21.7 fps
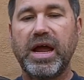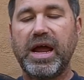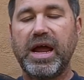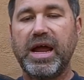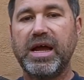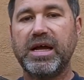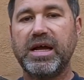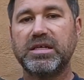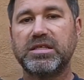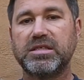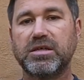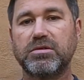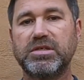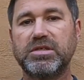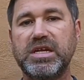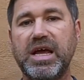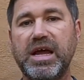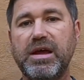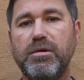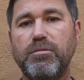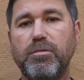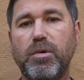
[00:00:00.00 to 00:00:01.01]
and so
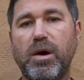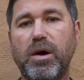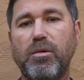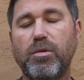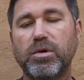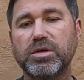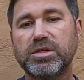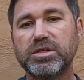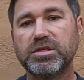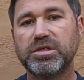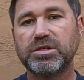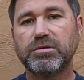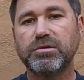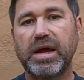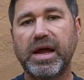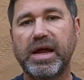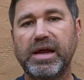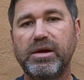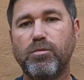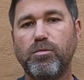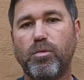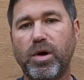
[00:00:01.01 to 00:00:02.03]
today I want to do
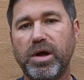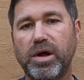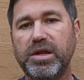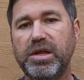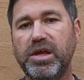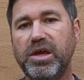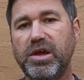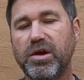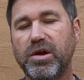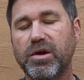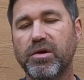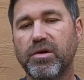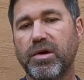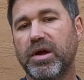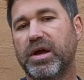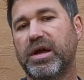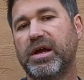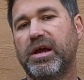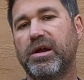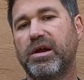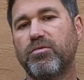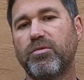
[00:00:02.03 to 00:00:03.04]
a 1 year
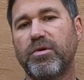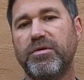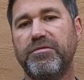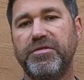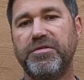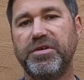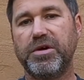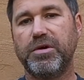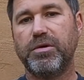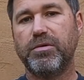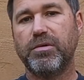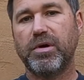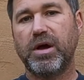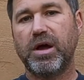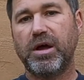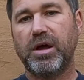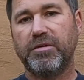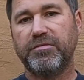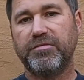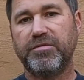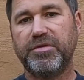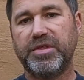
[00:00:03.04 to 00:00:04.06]
in review
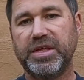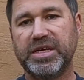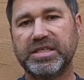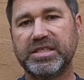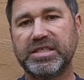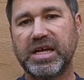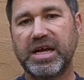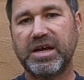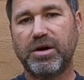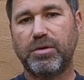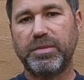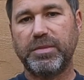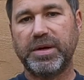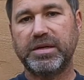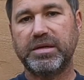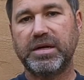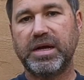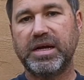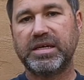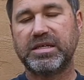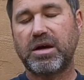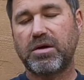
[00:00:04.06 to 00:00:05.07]
of this helmet
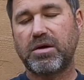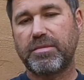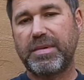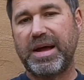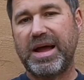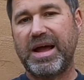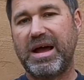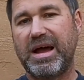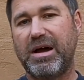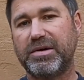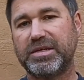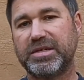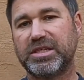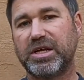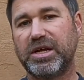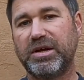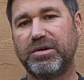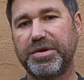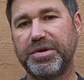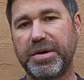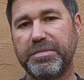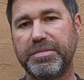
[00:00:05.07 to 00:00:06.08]
and talk about how it's
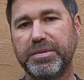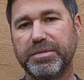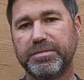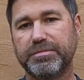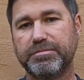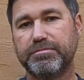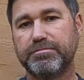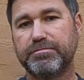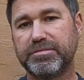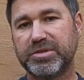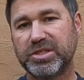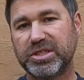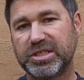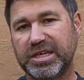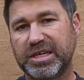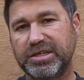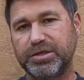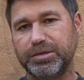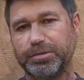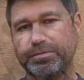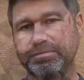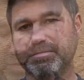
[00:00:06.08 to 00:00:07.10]
held up.
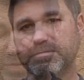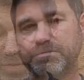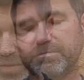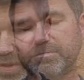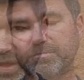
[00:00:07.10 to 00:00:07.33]
Stay tuned.